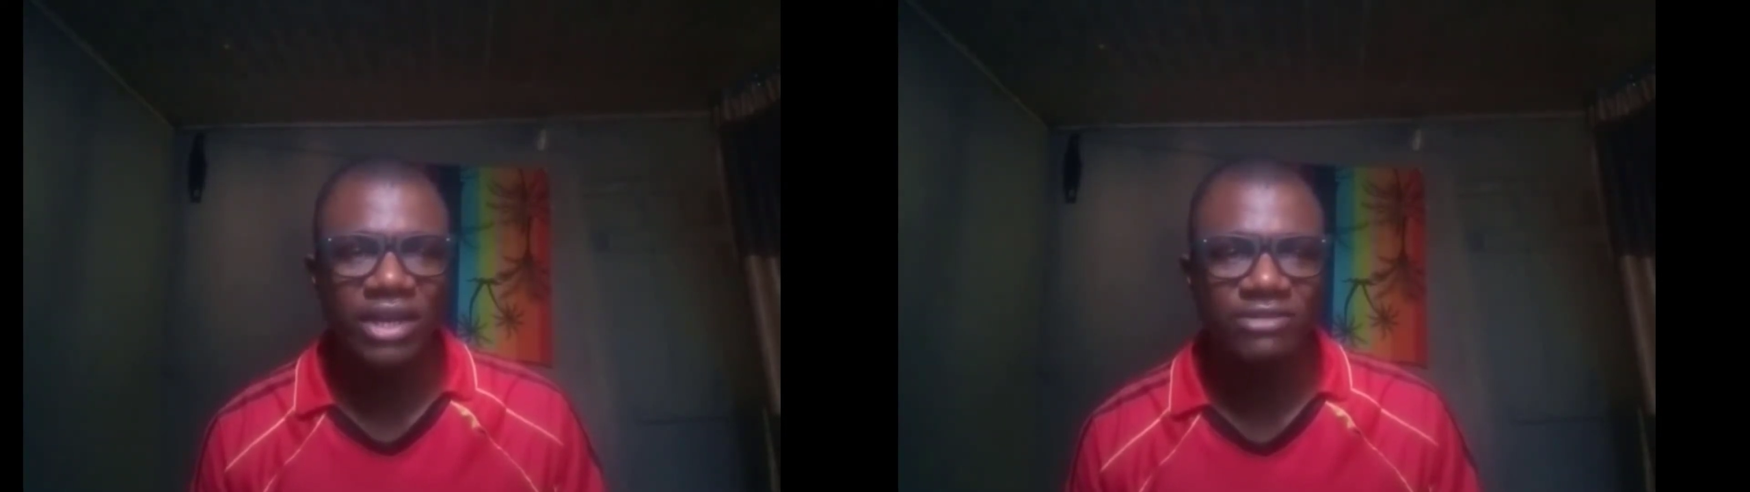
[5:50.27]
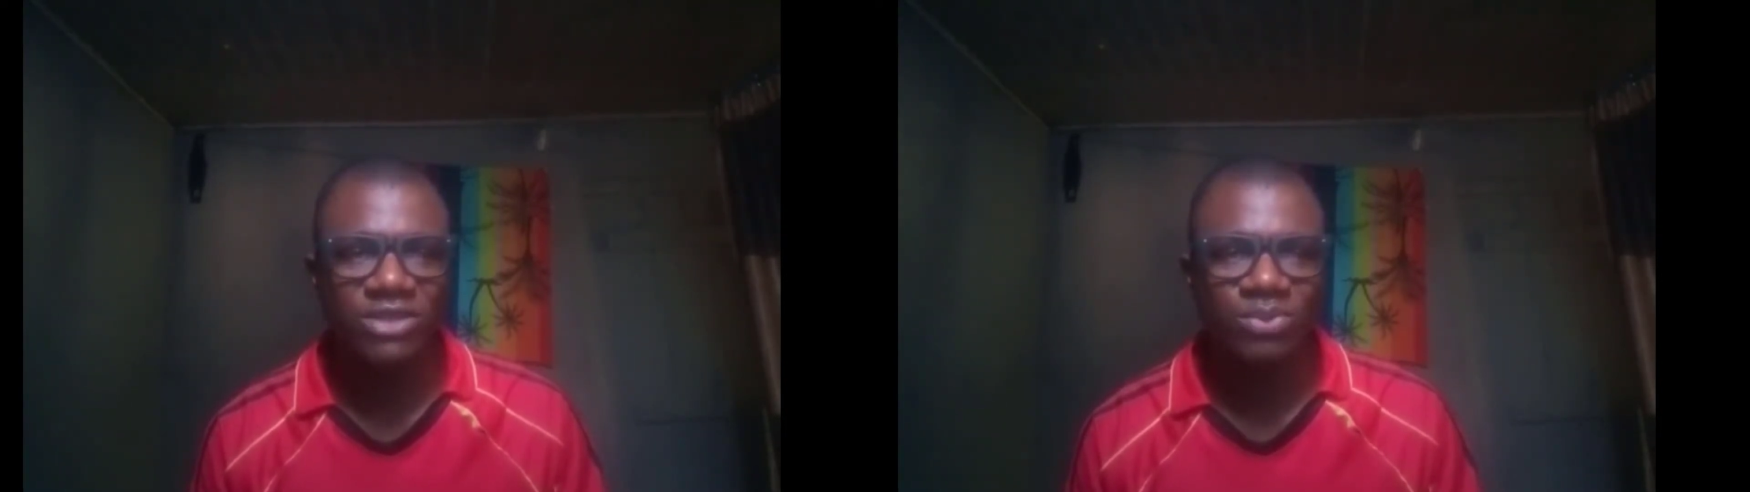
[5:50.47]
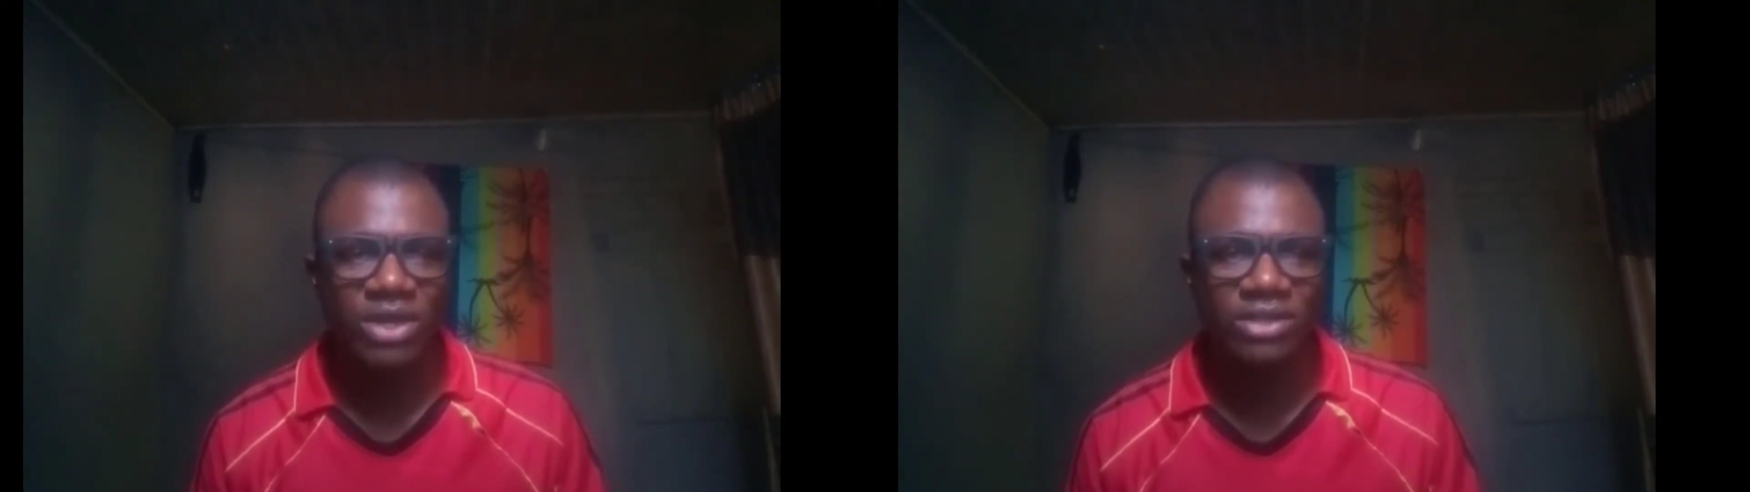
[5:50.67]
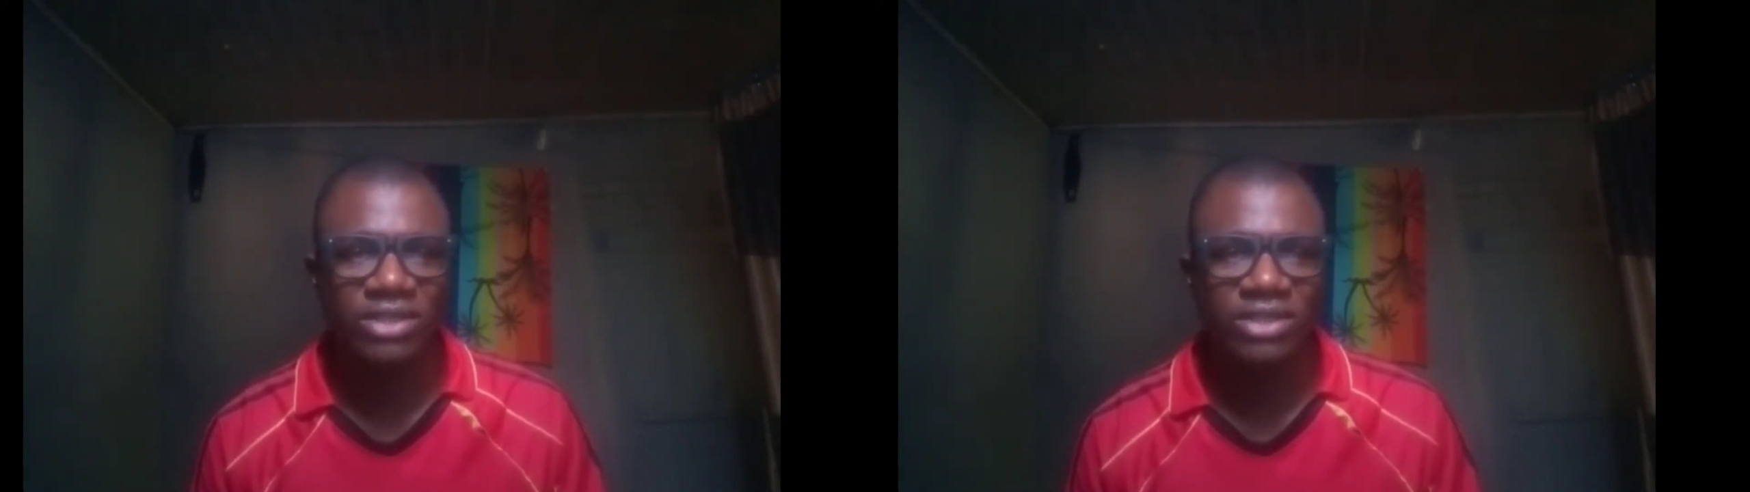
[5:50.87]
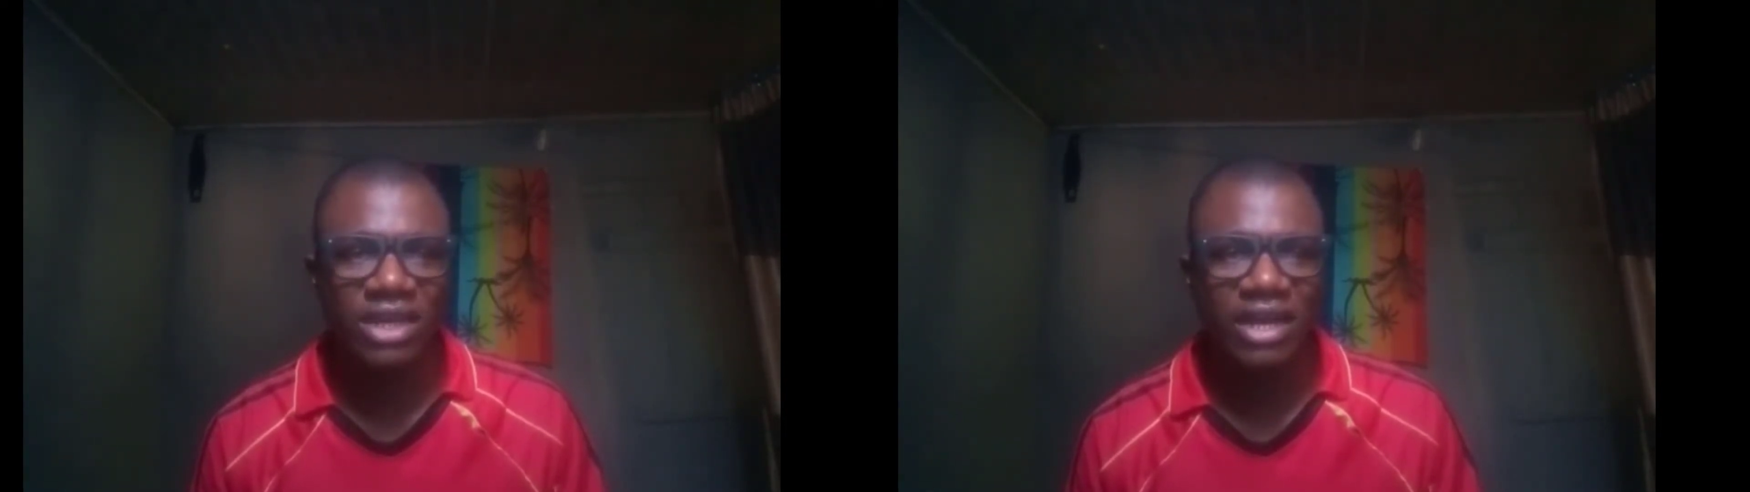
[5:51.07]

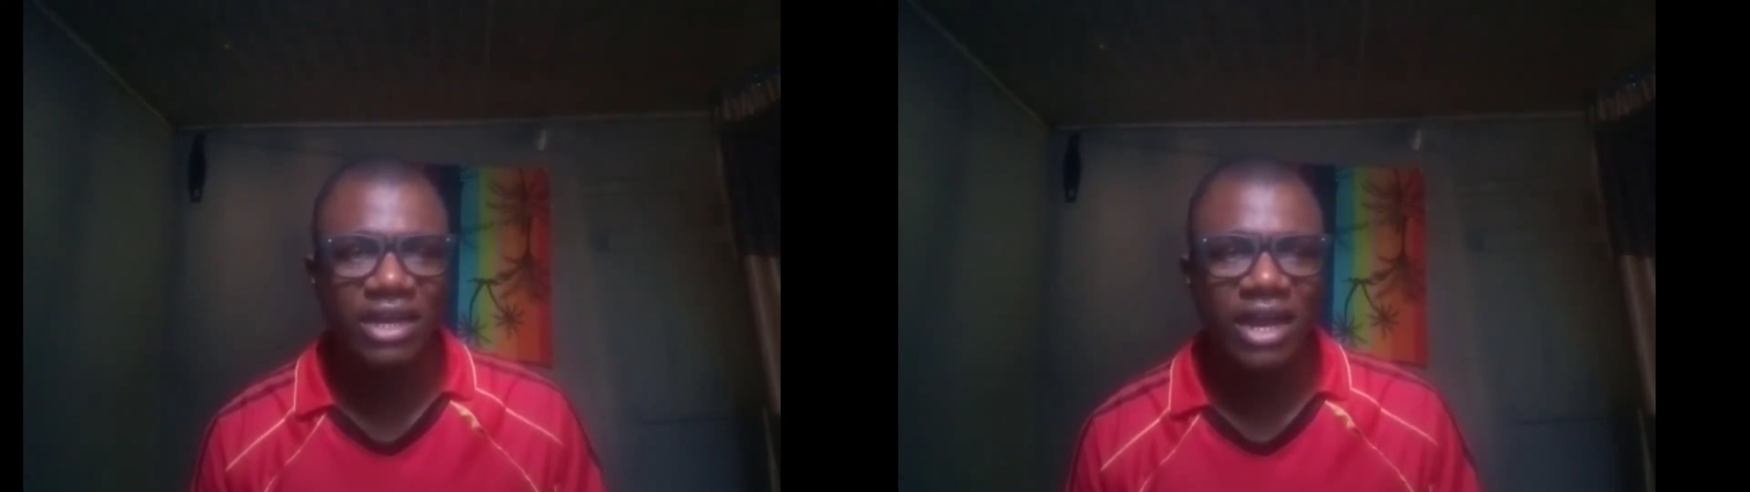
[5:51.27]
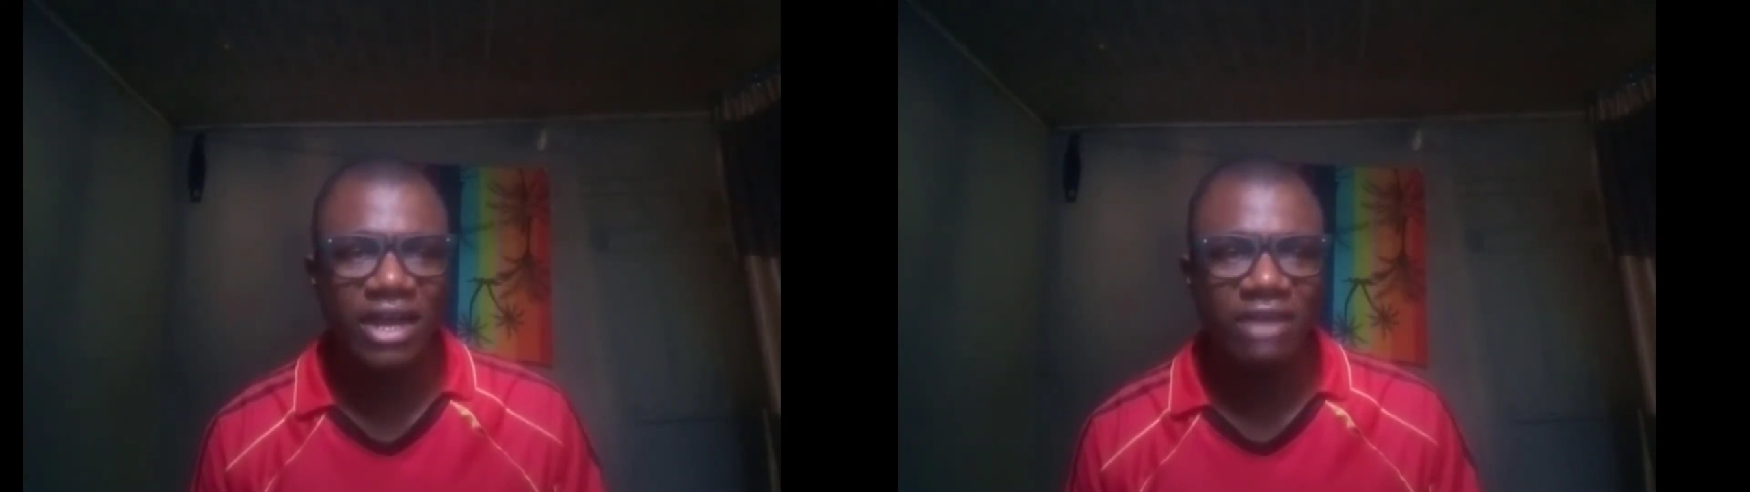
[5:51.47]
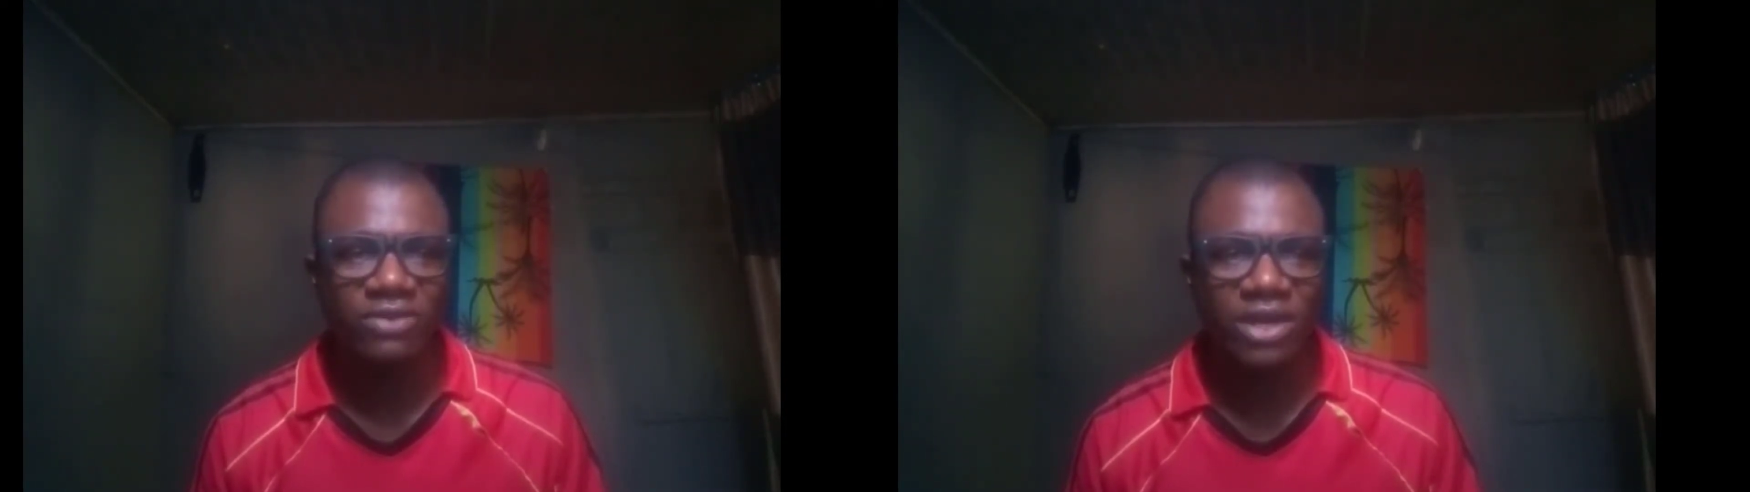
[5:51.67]
have